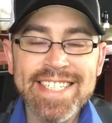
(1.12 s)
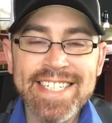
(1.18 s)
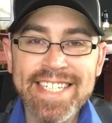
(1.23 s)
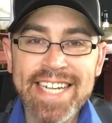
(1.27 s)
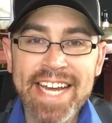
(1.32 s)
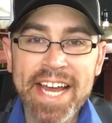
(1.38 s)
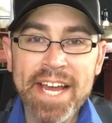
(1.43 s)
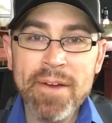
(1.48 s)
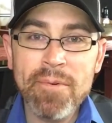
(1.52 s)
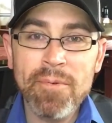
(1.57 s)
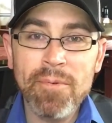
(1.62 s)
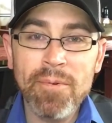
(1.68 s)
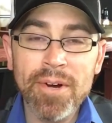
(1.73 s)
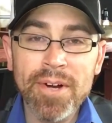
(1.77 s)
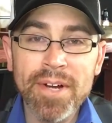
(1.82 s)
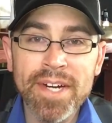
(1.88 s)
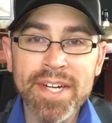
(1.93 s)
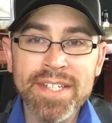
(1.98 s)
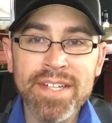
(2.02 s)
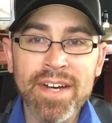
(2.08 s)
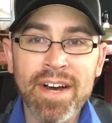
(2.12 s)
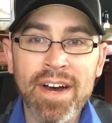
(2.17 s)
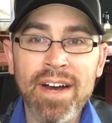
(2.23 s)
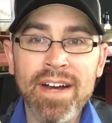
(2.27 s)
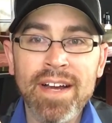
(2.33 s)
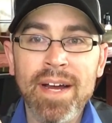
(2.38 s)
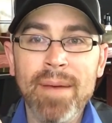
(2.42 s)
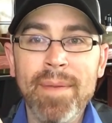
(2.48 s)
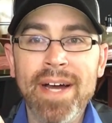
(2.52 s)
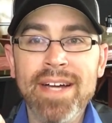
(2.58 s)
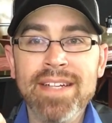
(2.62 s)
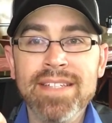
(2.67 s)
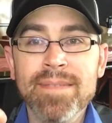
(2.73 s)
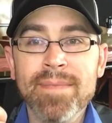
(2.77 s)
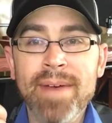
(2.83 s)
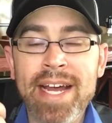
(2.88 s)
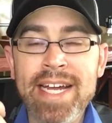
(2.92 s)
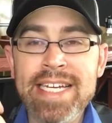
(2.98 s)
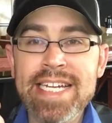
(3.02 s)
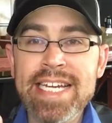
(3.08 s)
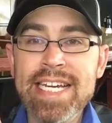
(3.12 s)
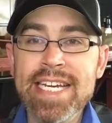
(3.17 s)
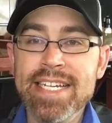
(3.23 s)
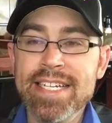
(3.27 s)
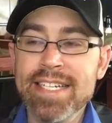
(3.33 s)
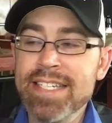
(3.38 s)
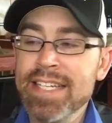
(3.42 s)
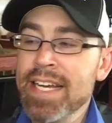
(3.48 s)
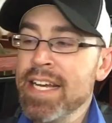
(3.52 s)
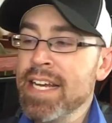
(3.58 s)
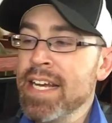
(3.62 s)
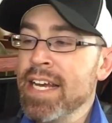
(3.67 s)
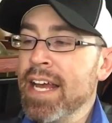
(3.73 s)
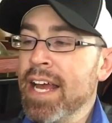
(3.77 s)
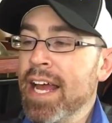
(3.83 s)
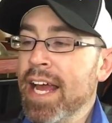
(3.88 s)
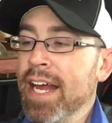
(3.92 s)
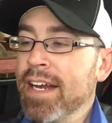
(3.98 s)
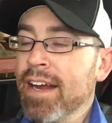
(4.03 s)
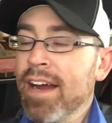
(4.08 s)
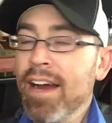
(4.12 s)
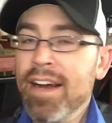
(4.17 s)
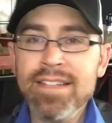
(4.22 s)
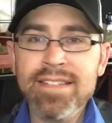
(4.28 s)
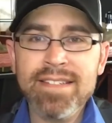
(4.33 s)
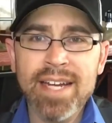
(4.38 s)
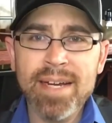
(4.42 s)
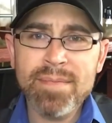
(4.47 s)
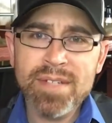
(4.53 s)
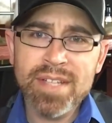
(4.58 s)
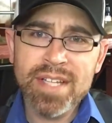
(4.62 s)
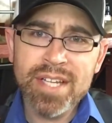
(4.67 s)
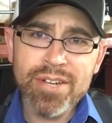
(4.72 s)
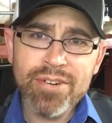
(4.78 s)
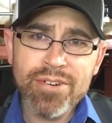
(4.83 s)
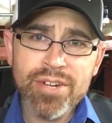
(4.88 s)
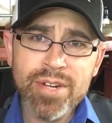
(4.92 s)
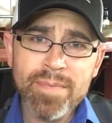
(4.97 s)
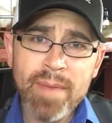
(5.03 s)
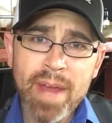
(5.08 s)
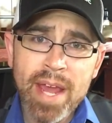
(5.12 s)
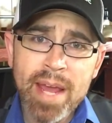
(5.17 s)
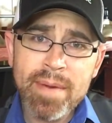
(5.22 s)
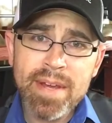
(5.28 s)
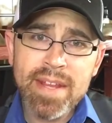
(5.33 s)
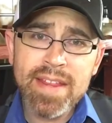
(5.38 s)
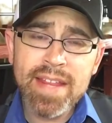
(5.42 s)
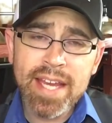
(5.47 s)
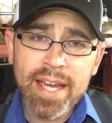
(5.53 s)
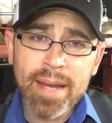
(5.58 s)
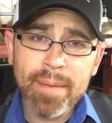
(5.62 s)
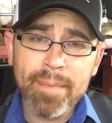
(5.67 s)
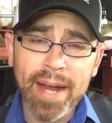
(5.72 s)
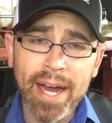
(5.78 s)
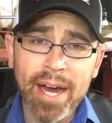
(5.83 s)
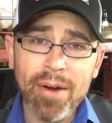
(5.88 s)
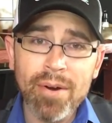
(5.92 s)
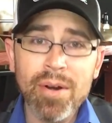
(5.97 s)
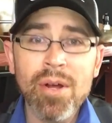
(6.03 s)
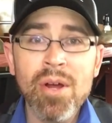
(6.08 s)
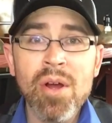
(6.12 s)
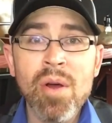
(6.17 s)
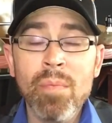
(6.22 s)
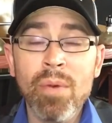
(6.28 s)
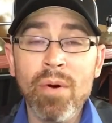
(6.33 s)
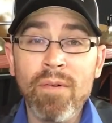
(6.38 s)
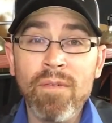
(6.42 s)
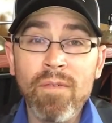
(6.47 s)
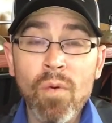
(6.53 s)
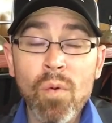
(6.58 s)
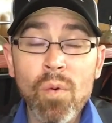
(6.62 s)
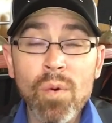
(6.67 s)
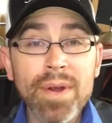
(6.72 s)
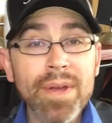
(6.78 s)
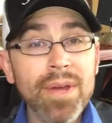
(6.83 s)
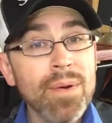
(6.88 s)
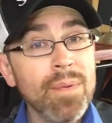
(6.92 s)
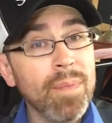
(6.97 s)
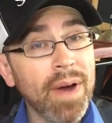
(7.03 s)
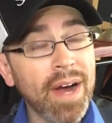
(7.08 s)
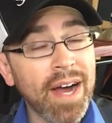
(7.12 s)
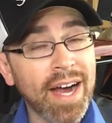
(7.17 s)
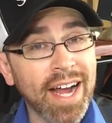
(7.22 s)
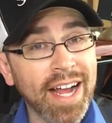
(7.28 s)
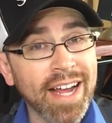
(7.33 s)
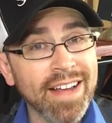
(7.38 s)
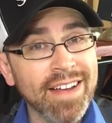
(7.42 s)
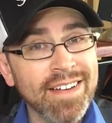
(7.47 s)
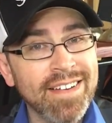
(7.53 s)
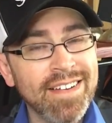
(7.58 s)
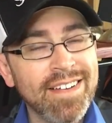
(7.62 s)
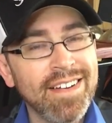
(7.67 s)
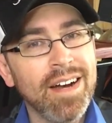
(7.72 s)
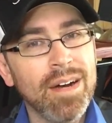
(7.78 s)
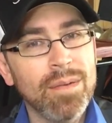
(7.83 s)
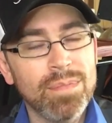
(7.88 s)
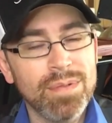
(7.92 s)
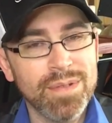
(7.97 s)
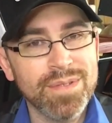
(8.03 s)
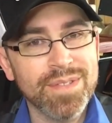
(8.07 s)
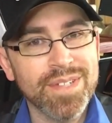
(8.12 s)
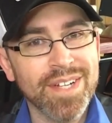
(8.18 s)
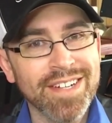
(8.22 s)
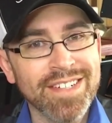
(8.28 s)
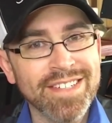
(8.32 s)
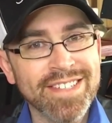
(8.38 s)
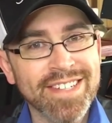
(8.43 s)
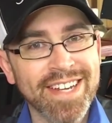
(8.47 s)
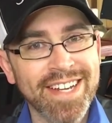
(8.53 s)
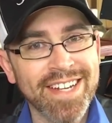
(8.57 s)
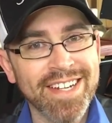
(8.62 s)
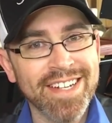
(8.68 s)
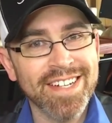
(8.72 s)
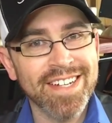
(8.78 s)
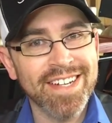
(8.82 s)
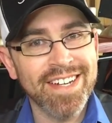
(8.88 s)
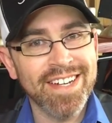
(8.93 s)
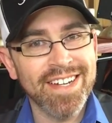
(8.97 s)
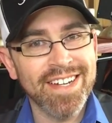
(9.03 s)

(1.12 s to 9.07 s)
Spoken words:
today we're going to talk about some ideas and concepts that you should maybe think about before you buy a blue tongue skink.